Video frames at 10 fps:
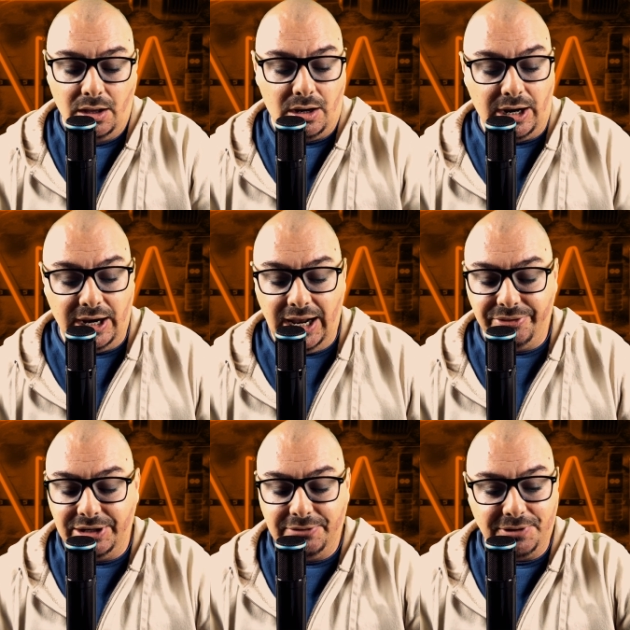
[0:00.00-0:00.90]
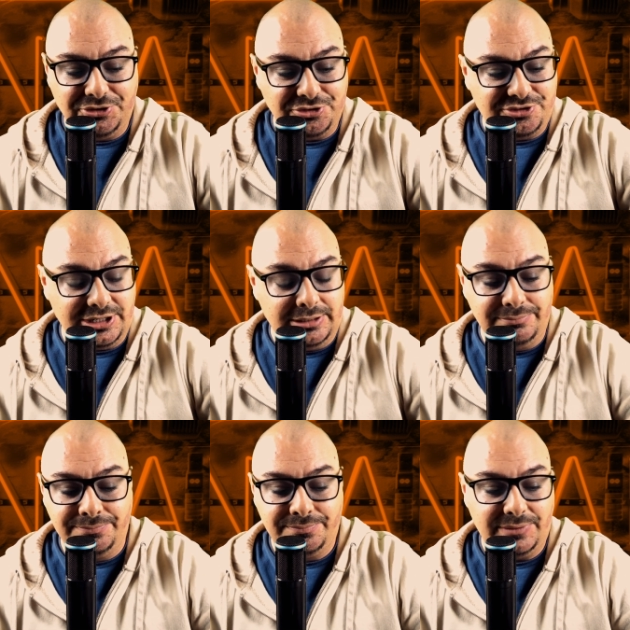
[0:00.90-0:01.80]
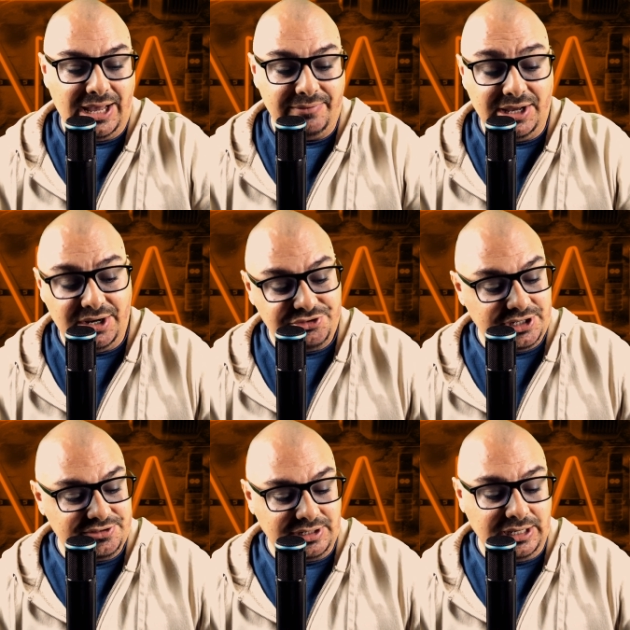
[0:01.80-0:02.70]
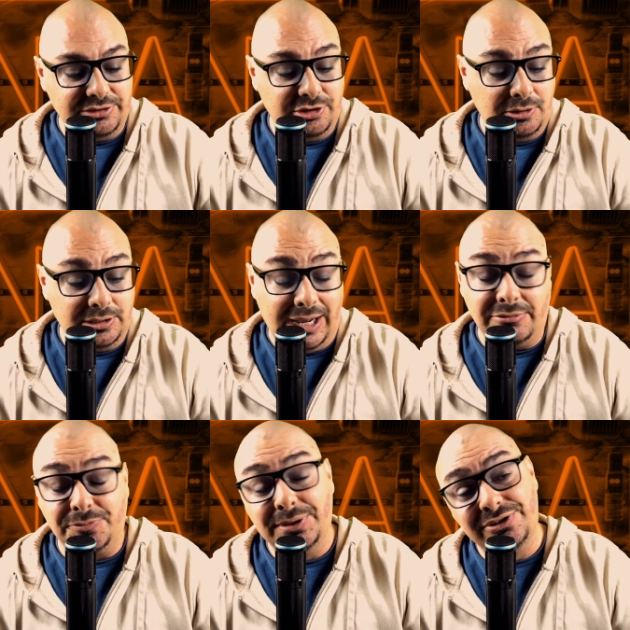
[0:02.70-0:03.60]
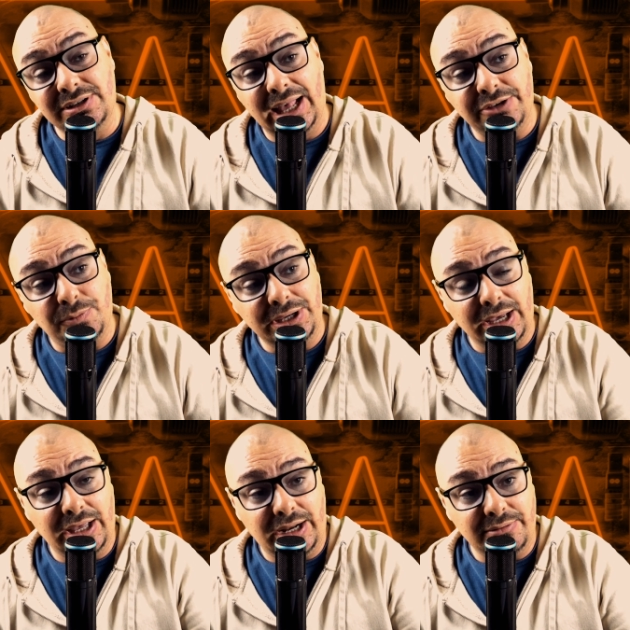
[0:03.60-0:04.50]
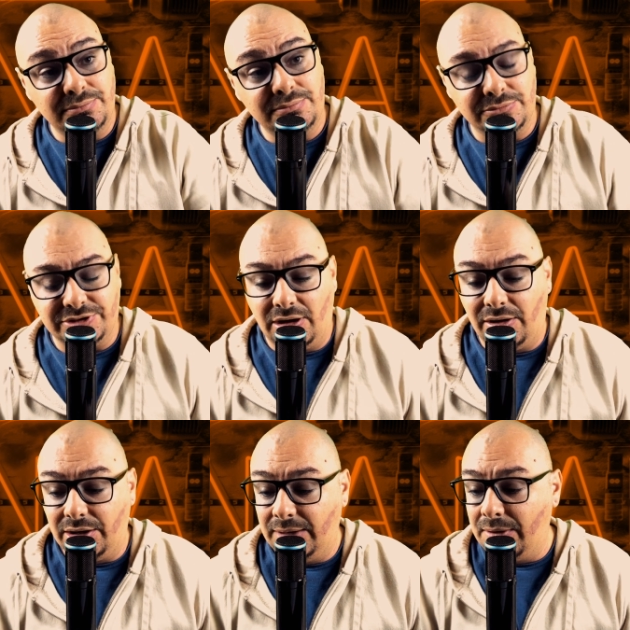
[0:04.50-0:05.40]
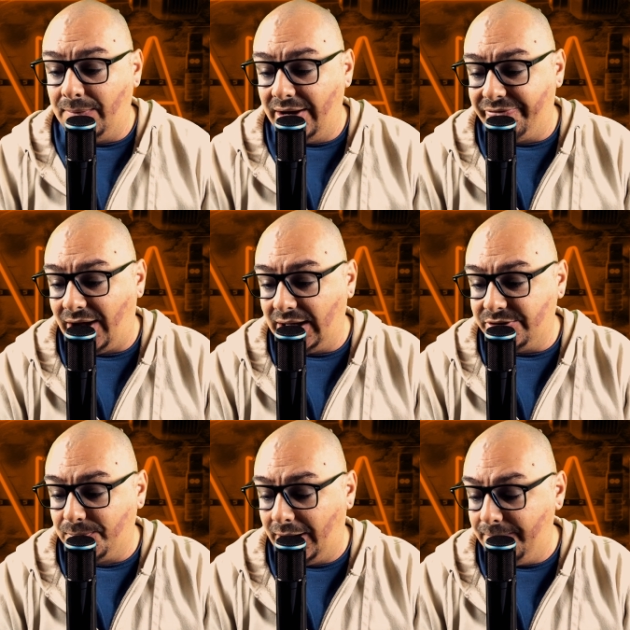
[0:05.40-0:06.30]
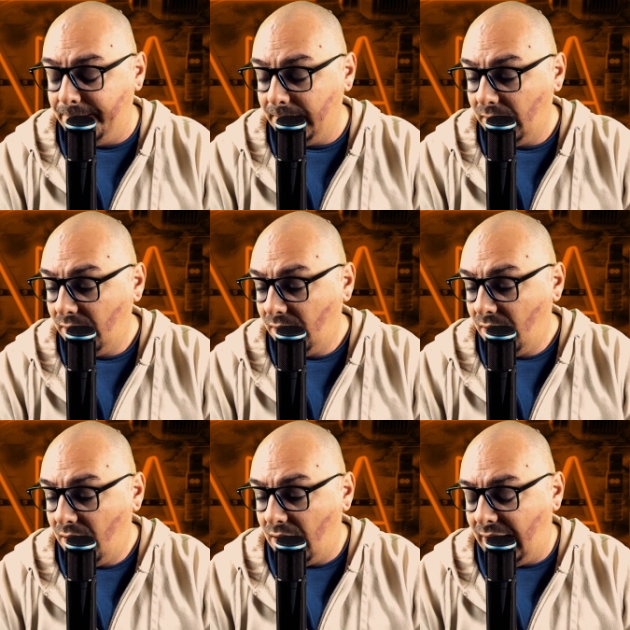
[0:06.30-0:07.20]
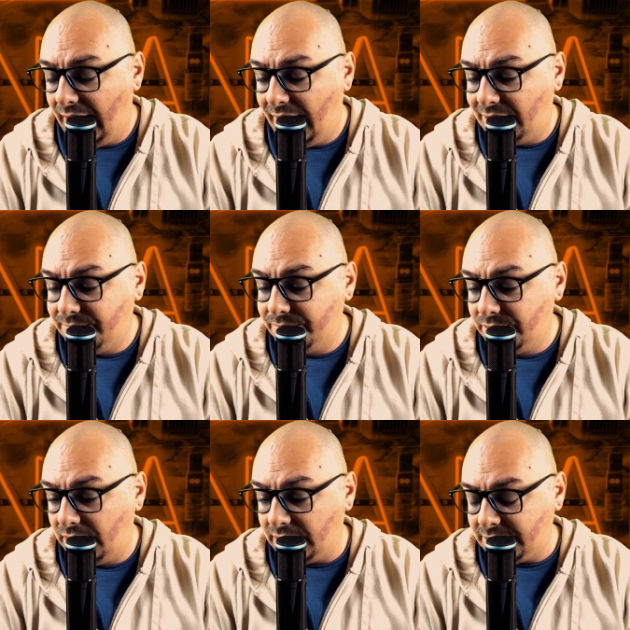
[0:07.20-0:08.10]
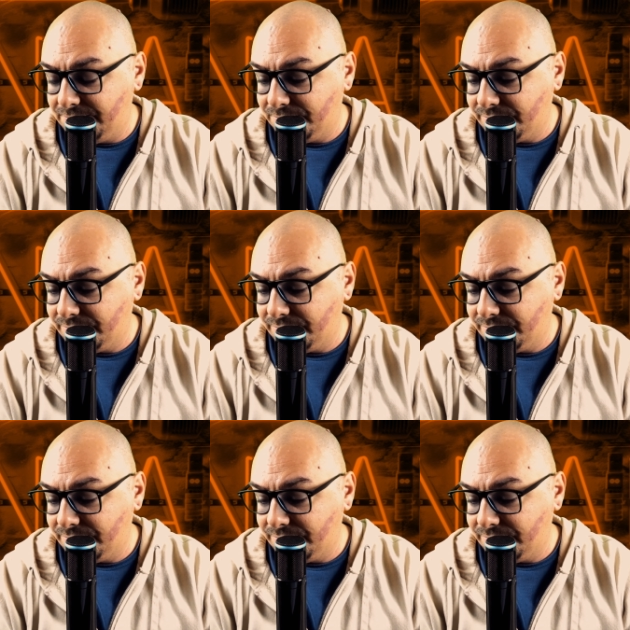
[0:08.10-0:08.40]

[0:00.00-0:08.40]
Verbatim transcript: All right, Anthony Richardson. Haven't had a chance to get to it. I was busy last weekend. I was calling MMA fights, but uh, look,